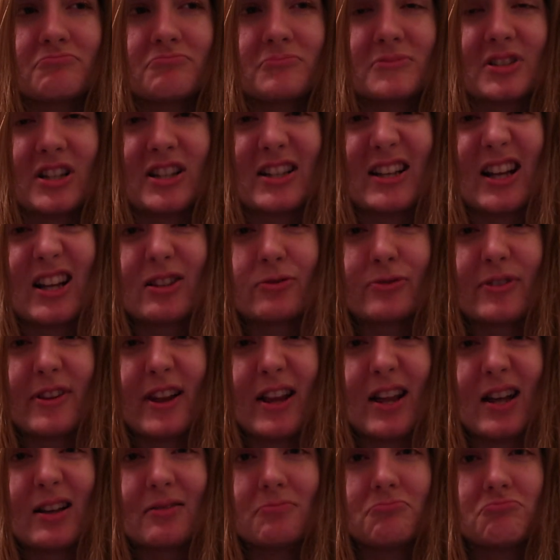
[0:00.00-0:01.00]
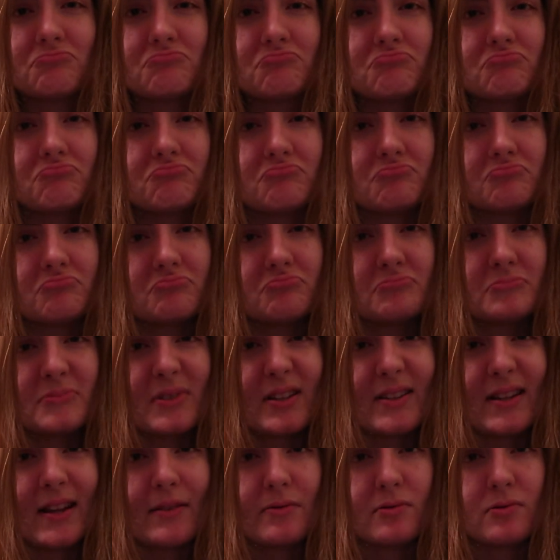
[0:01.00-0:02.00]
connect that.
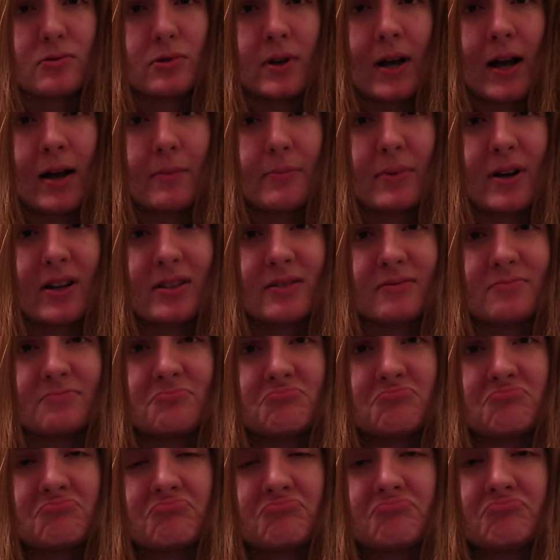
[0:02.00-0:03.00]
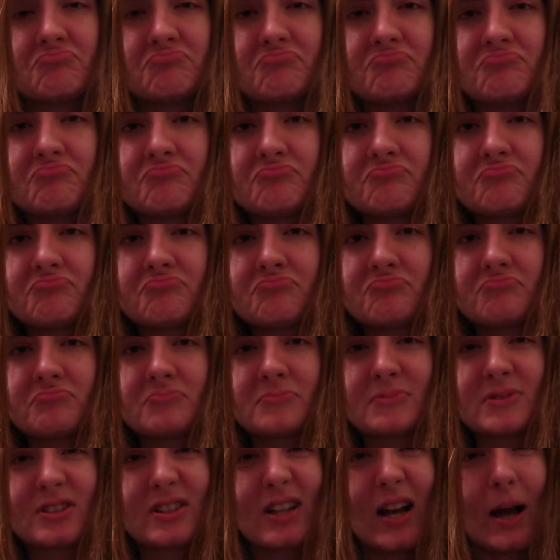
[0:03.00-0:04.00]
Hit that subscribe button.
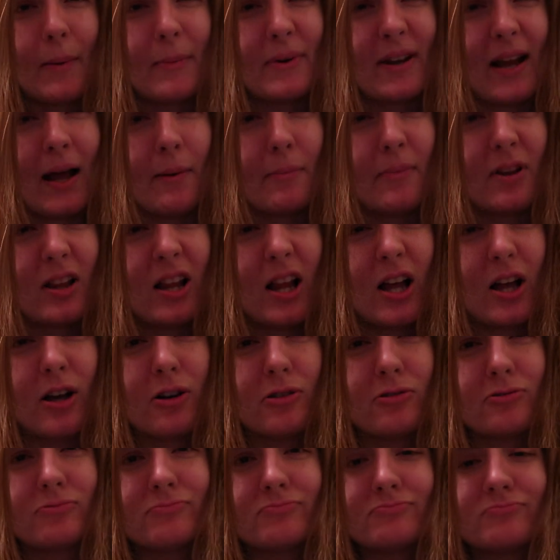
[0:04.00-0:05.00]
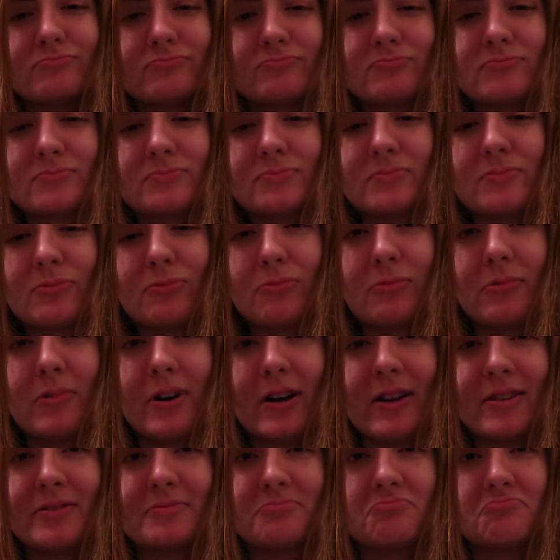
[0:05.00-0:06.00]
Comment down below
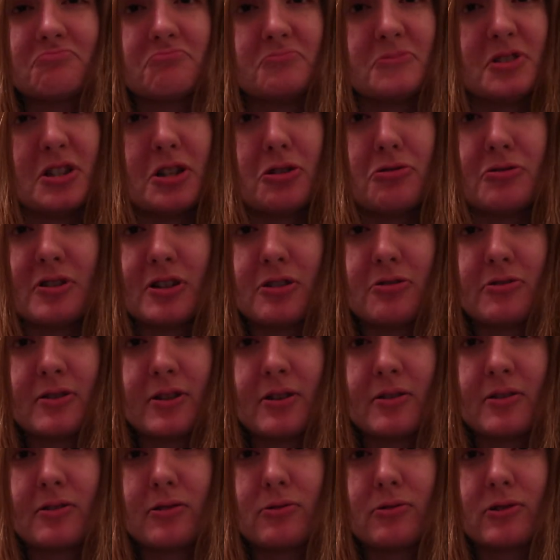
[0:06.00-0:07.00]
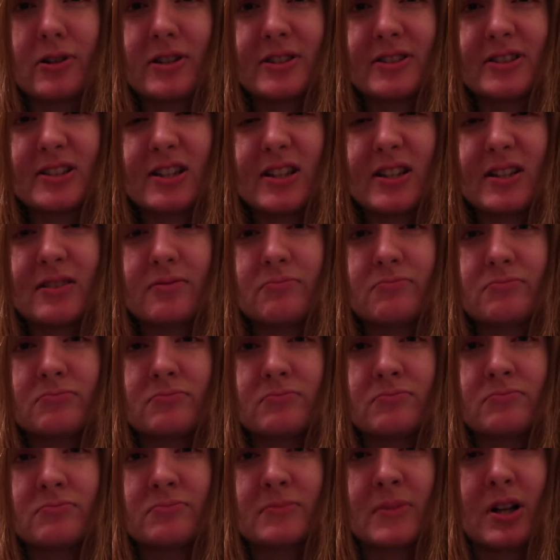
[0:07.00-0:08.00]
what you do during quarantine.
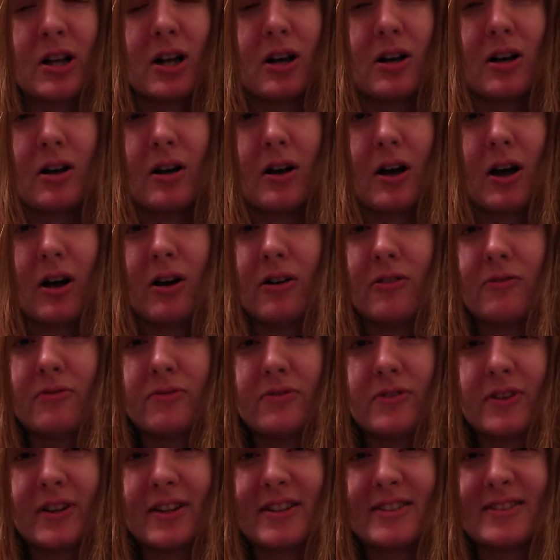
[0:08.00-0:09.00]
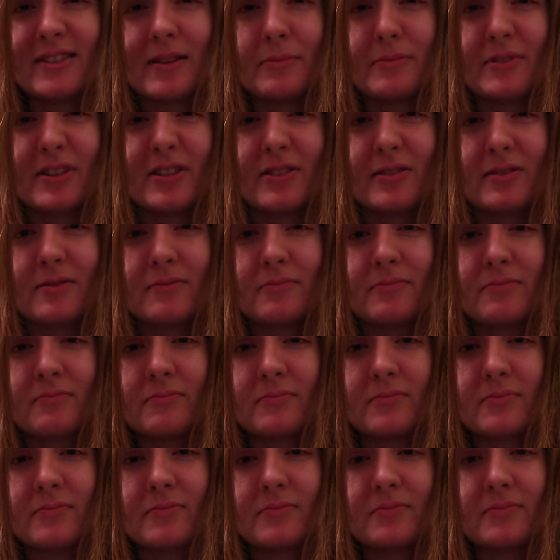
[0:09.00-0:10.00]
Hopefully some of these
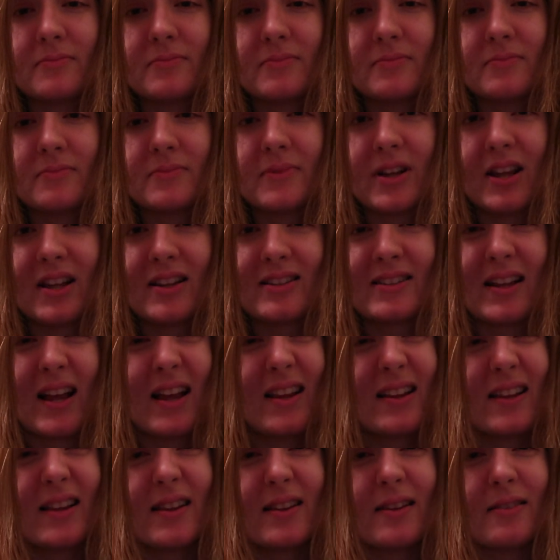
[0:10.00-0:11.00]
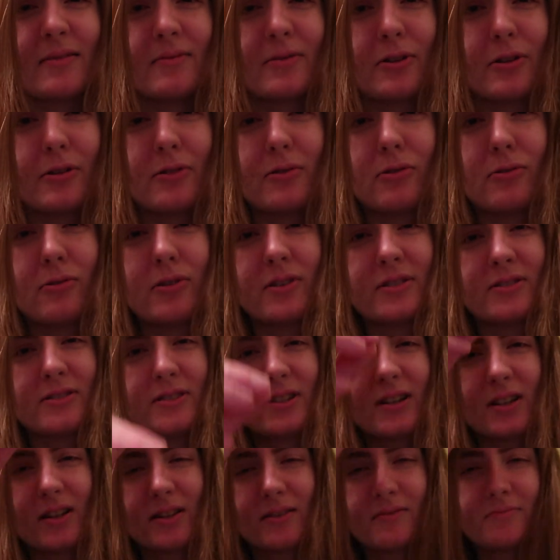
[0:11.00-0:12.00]
things I did during
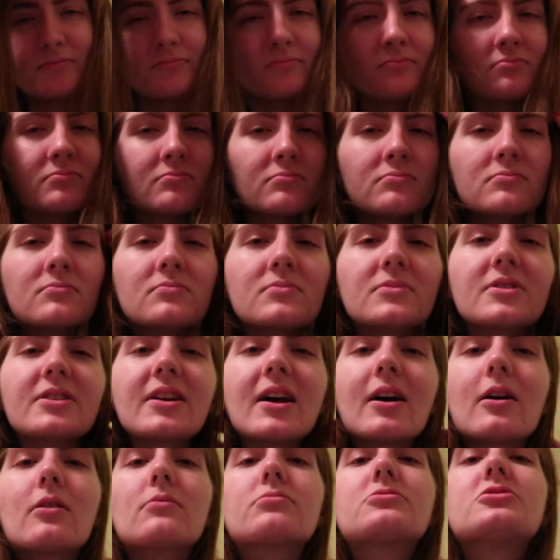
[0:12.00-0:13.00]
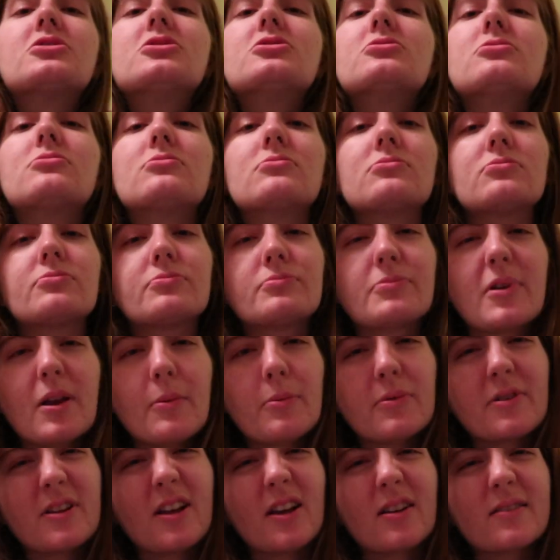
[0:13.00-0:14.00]
quarantine helps you be
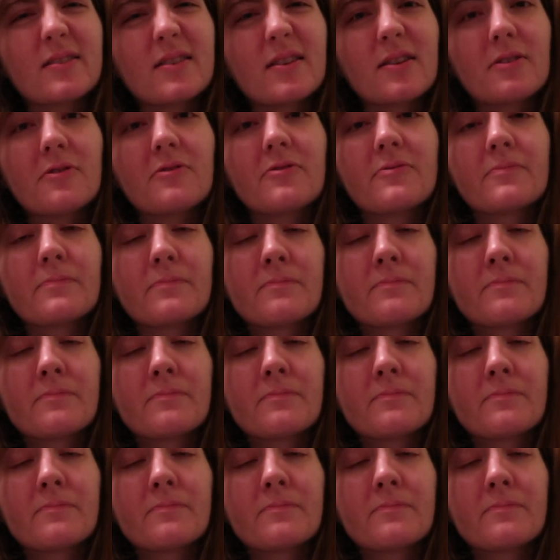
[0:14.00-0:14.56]
protective